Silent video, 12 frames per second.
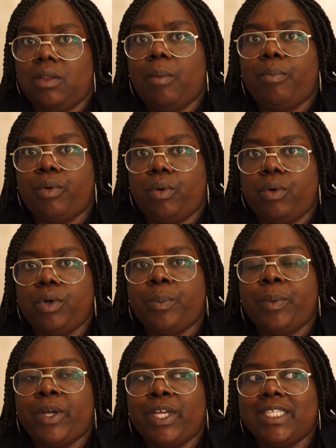abroad,
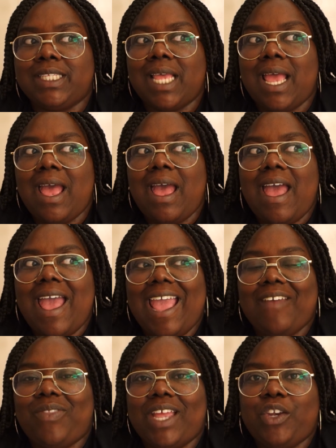because
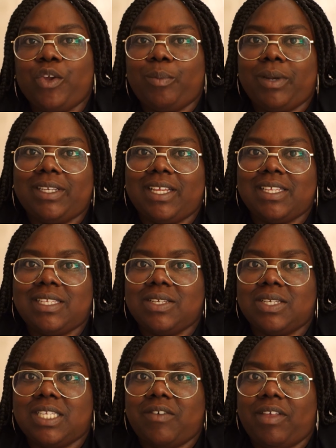if they do a blood test
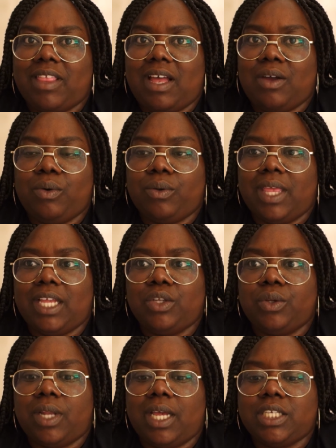and stuff like that, or they
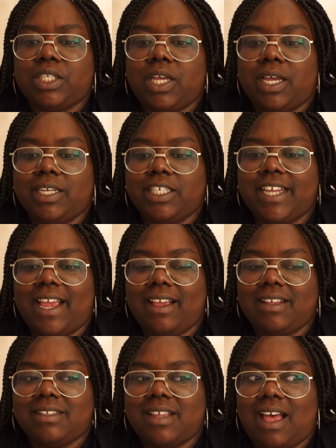do like certain
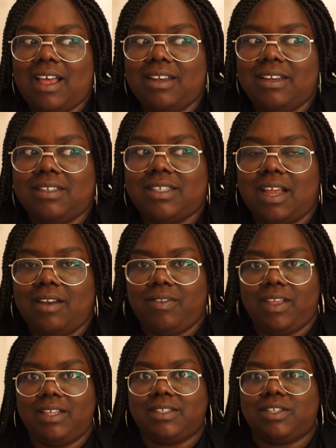checks and certain
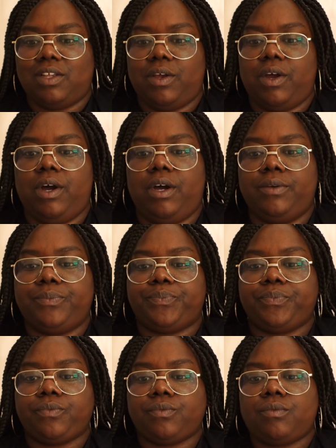things are
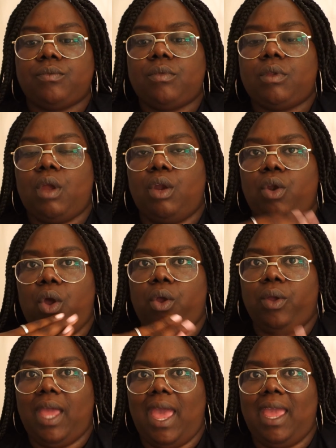not
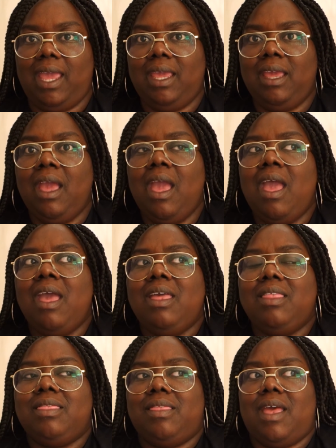okay,
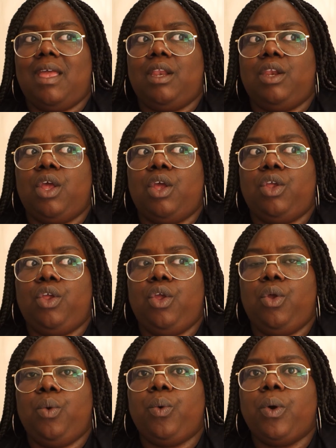then
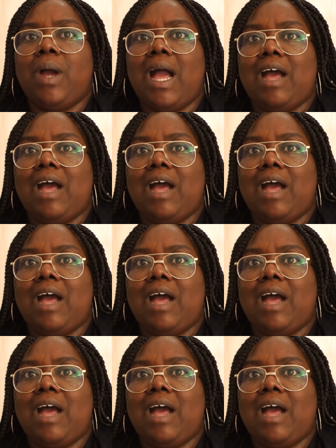you won't